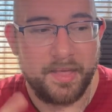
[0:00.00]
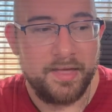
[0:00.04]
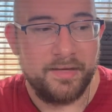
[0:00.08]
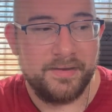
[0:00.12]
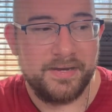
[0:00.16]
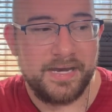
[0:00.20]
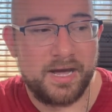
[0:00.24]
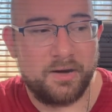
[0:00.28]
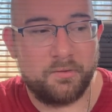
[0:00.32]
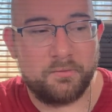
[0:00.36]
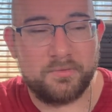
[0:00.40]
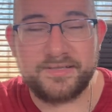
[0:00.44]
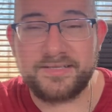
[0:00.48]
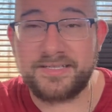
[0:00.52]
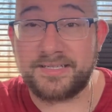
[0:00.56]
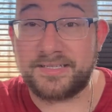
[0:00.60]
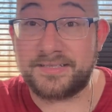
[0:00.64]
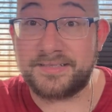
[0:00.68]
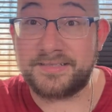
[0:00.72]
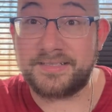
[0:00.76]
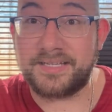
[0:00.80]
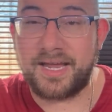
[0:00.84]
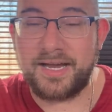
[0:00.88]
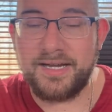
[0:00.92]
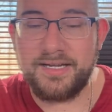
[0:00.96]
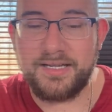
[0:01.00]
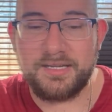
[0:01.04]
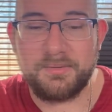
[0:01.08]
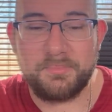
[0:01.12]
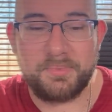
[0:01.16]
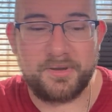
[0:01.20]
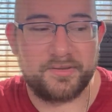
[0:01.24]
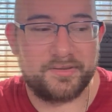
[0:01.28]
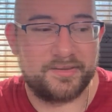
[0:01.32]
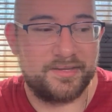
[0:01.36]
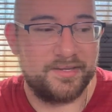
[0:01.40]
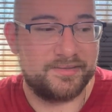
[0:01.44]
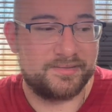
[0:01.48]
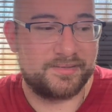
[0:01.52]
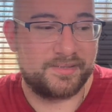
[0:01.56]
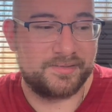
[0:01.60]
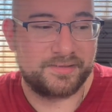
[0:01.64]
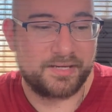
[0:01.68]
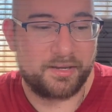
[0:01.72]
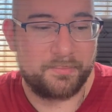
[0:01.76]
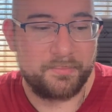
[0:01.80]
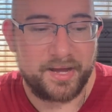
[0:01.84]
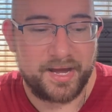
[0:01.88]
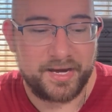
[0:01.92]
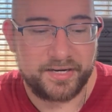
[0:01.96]
Now, what's exciting about this is
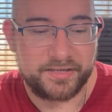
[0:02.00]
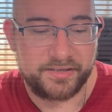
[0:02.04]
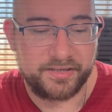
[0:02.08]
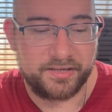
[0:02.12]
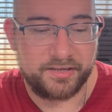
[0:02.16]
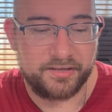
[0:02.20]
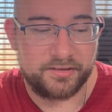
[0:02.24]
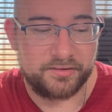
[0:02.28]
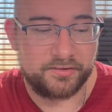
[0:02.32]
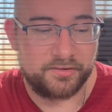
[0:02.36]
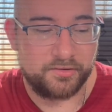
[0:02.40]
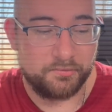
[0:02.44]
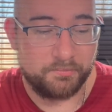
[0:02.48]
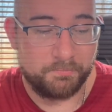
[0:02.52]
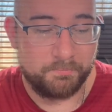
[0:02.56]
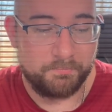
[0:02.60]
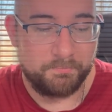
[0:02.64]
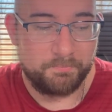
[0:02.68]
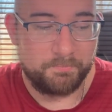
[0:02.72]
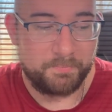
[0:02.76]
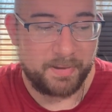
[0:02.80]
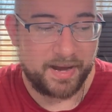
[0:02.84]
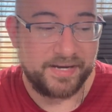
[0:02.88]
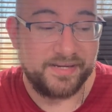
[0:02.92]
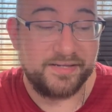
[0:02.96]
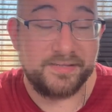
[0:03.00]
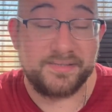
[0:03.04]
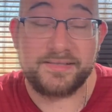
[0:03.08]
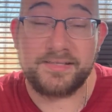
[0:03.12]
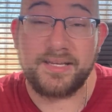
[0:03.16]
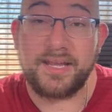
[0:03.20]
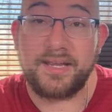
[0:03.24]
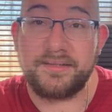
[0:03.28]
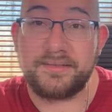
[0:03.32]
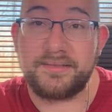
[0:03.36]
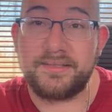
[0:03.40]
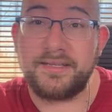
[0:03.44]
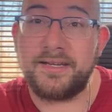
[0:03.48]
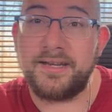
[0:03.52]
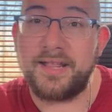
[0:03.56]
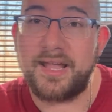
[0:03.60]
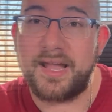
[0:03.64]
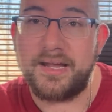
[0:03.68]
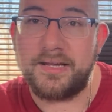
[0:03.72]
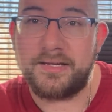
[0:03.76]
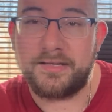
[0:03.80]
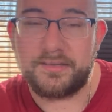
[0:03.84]
I'm actually going to do base set today.